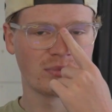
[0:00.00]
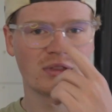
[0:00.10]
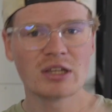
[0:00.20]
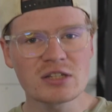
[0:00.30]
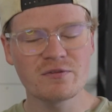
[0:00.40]

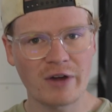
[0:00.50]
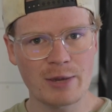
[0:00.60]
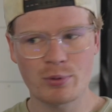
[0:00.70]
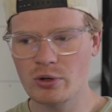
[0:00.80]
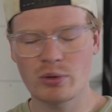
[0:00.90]
This
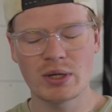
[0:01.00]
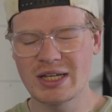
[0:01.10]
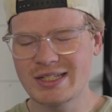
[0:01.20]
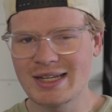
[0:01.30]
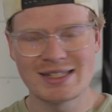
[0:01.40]
Viper
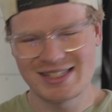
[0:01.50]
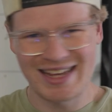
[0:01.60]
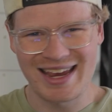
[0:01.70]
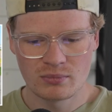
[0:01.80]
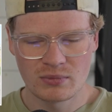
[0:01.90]
is
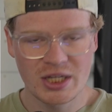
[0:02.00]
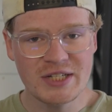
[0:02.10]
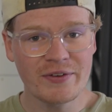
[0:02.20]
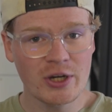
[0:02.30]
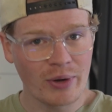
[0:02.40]
insane. This
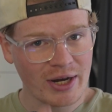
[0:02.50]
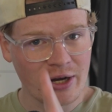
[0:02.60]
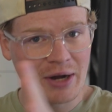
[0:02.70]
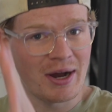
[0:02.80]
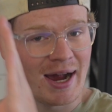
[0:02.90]
video right
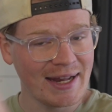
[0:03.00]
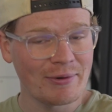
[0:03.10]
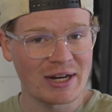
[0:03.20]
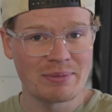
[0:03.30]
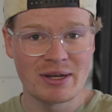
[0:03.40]
here I highly
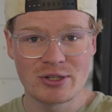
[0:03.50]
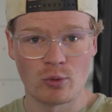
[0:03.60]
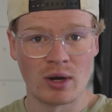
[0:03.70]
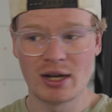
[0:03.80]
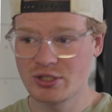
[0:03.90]
recommend to
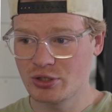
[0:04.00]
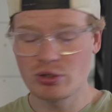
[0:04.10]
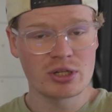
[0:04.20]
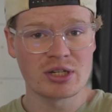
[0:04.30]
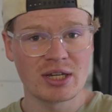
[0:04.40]
watch so you
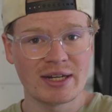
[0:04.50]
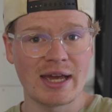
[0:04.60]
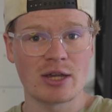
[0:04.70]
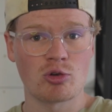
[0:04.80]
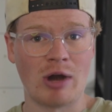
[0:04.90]
can get
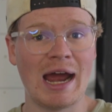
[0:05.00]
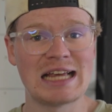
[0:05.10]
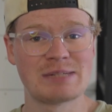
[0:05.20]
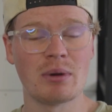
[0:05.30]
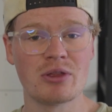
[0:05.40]
a
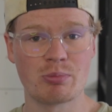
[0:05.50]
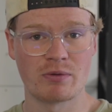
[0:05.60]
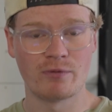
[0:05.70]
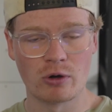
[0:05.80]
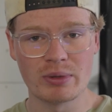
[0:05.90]
grasp on the
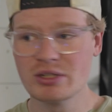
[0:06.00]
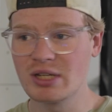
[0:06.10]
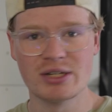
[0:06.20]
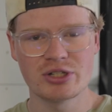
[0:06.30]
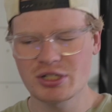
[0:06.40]
performance
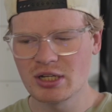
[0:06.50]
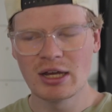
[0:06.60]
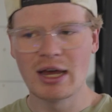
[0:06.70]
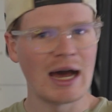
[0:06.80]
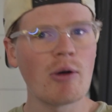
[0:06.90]
and just
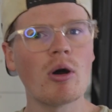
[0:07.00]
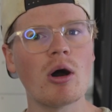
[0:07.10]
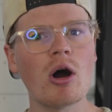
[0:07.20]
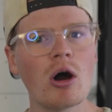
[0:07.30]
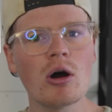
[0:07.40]
how
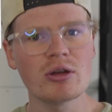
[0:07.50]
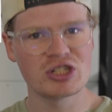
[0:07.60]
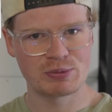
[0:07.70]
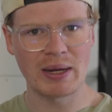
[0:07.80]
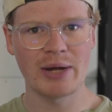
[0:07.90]

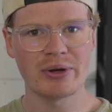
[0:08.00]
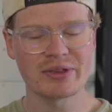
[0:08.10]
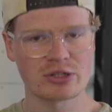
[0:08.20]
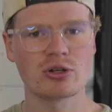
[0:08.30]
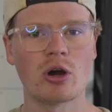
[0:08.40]
awe-inspiring
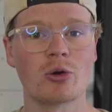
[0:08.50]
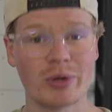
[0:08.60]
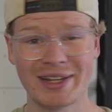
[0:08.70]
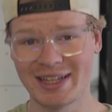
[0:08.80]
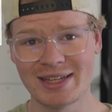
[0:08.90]
this car
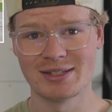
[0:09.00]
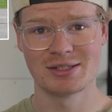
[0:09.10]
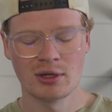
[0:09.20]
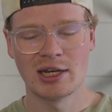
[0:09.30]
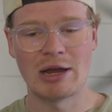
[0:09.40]
really
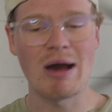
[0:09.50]
is. Now, I've